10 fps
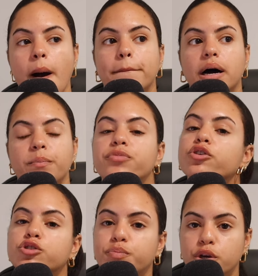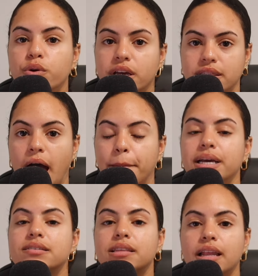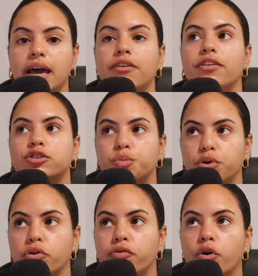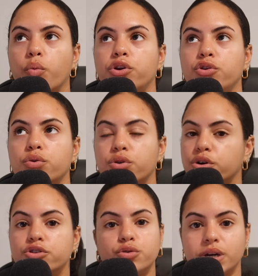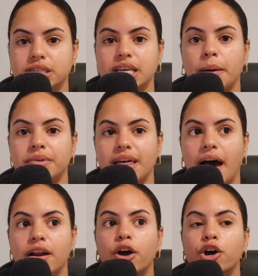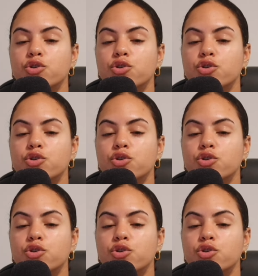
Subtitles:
but there's beauty in that, because life is beautiful when you learn to accept that.